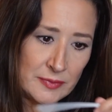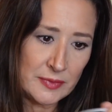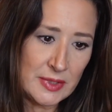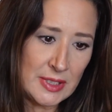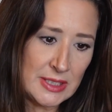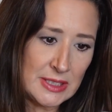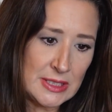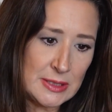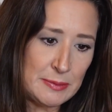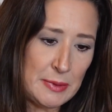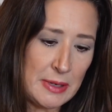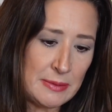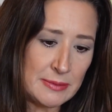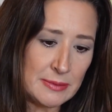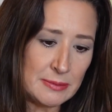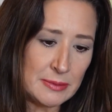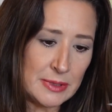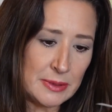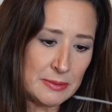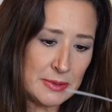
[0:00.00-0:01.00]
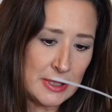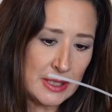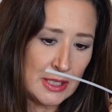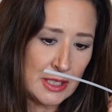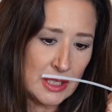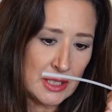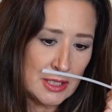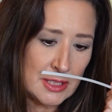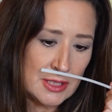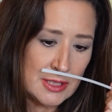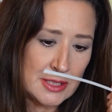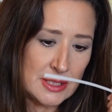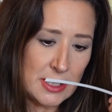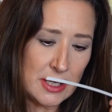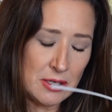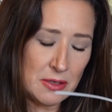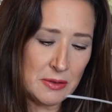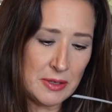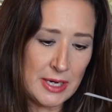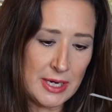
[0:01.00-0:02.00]
That's probably what it is.
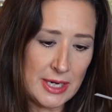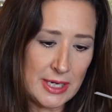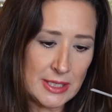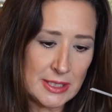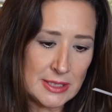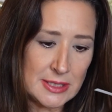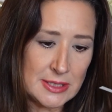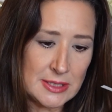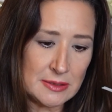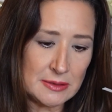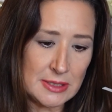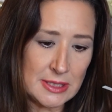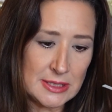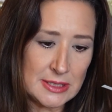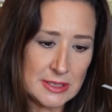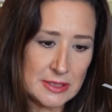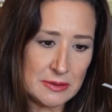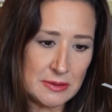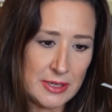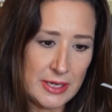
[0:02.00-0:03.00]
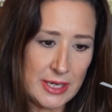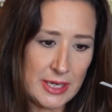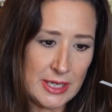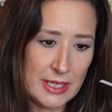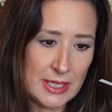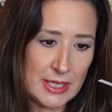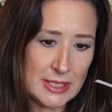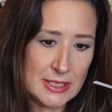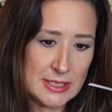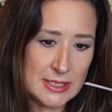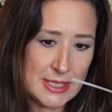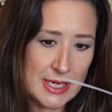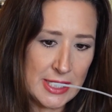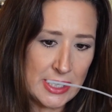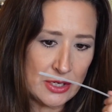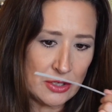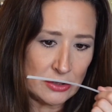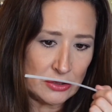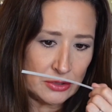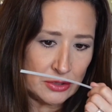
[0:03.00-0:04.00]
Okay, so let's go ahead and
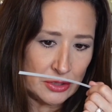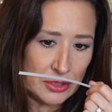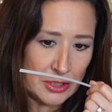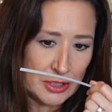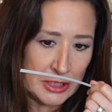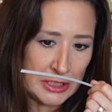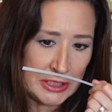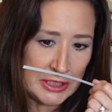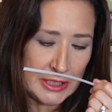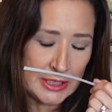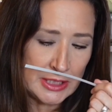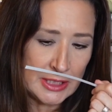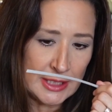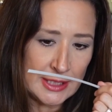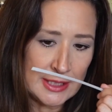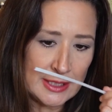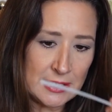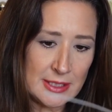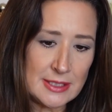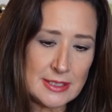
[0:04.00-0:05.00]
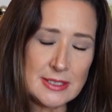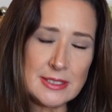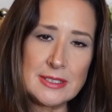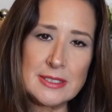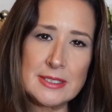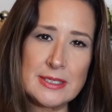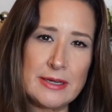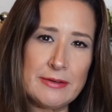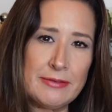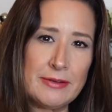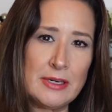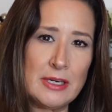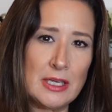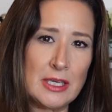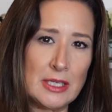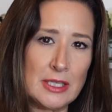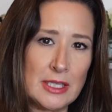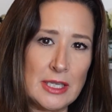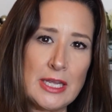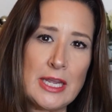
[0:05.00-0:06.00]
take a look. This is
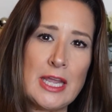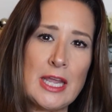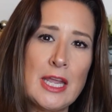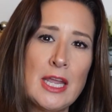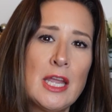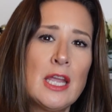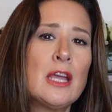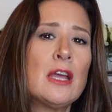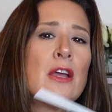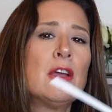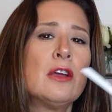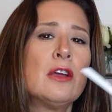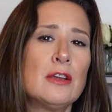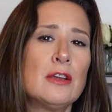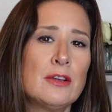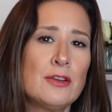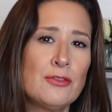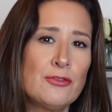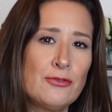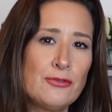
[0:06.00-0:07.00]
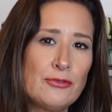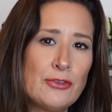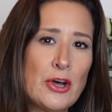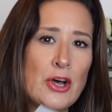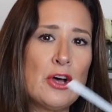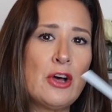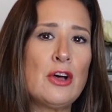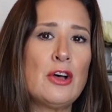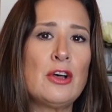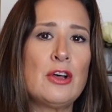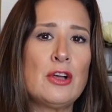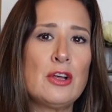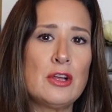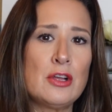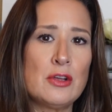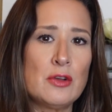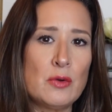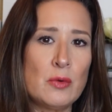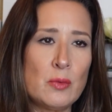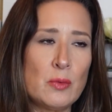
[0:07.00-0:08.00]
definitely
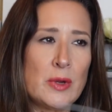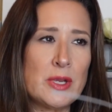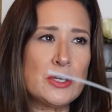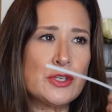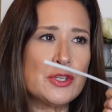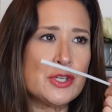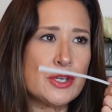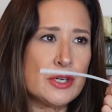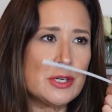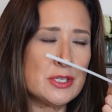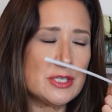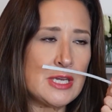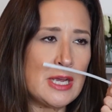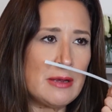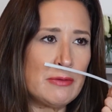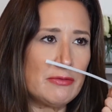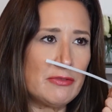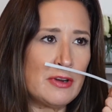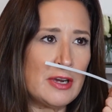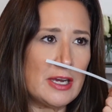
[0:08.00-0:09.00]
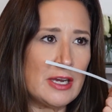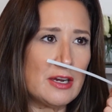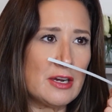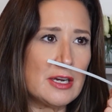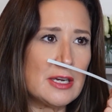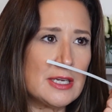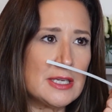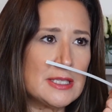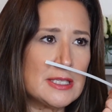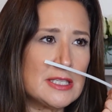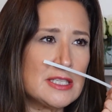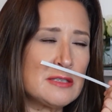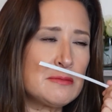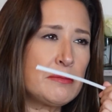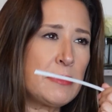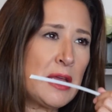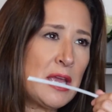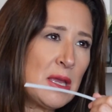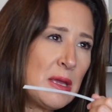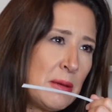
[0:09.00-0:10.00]
fall, winter type fragrance.
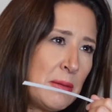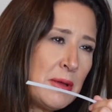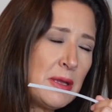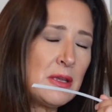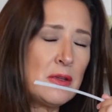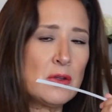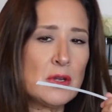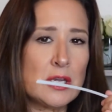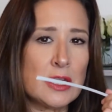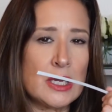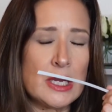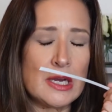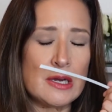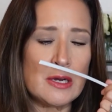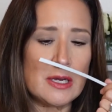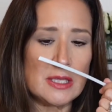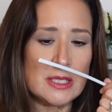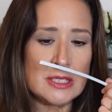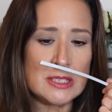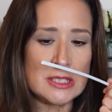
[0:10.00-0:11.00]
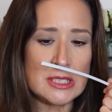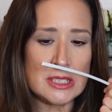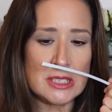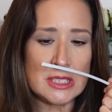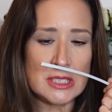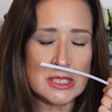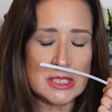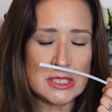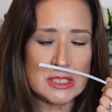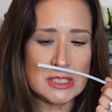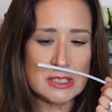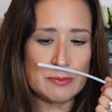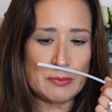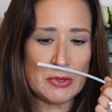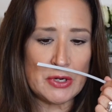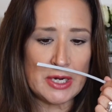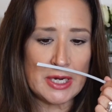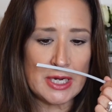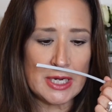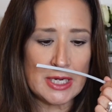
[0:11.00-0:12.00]
Maybe you could carry this into the
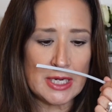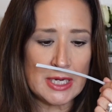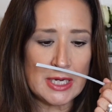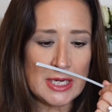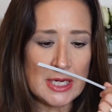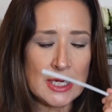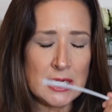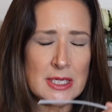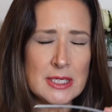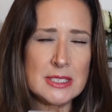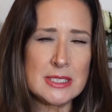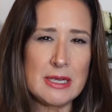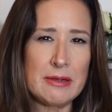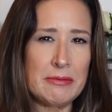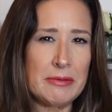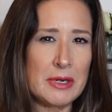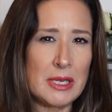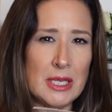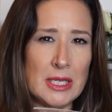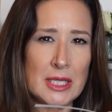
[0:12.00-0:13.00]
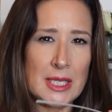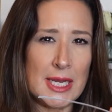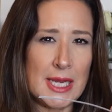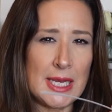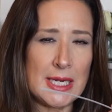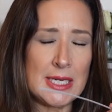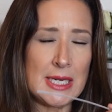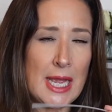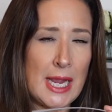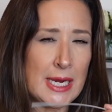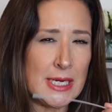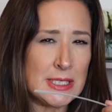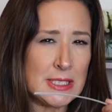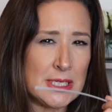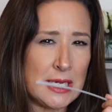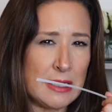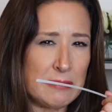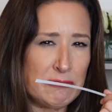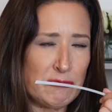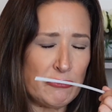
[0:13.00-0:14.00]
spring. Definitely
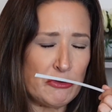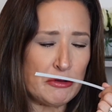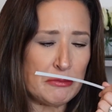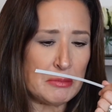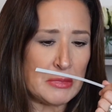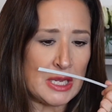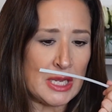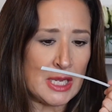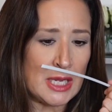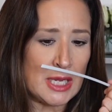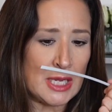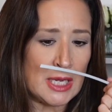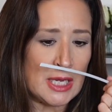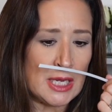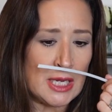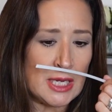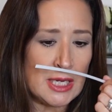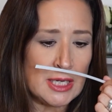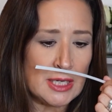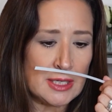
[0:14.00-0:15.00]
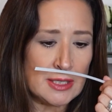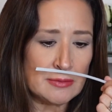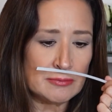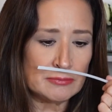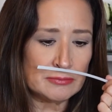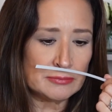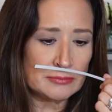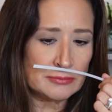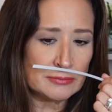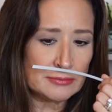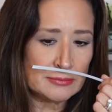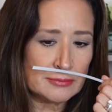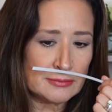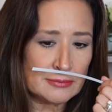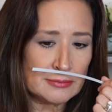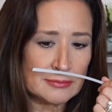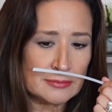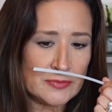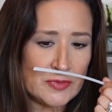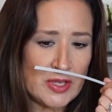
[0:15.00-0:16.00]
nighttime for me.
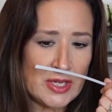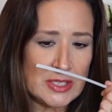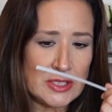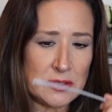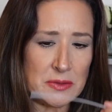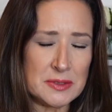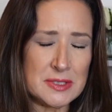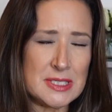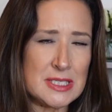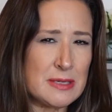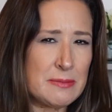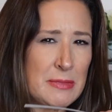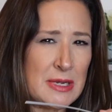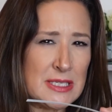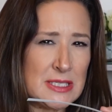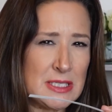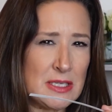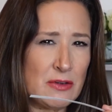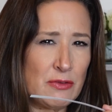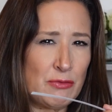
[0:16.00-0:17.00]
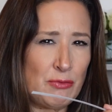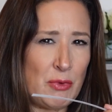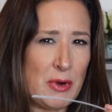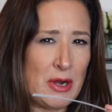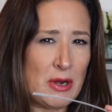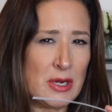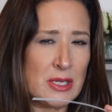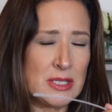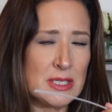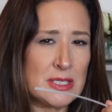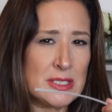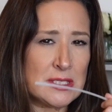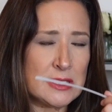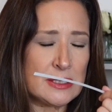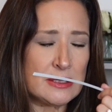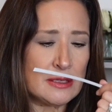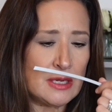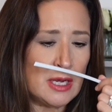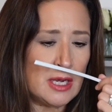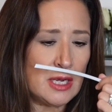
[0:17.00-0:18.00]
I don't see myself wearing
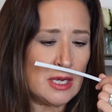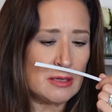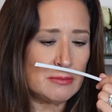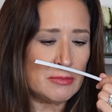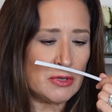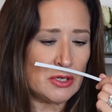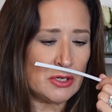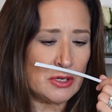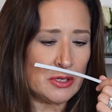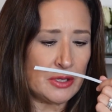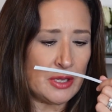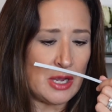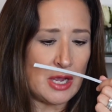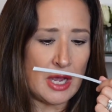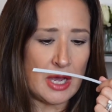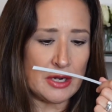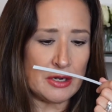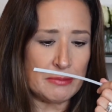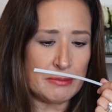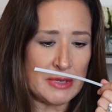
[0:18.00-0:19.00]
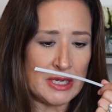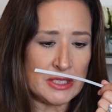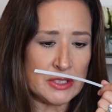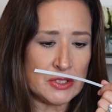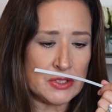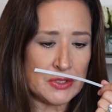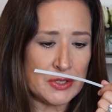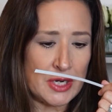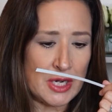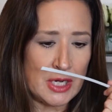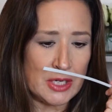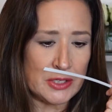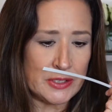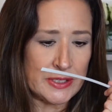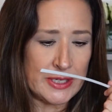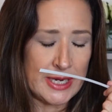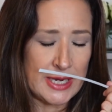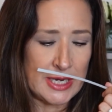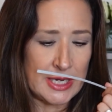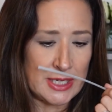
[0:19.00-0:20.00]
this um, on, on the hotter months or hotter
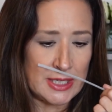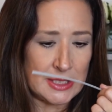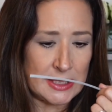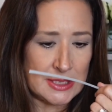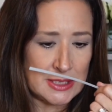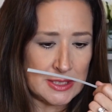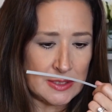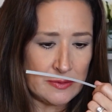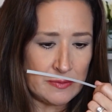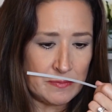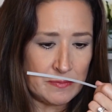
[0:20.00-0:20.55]
days.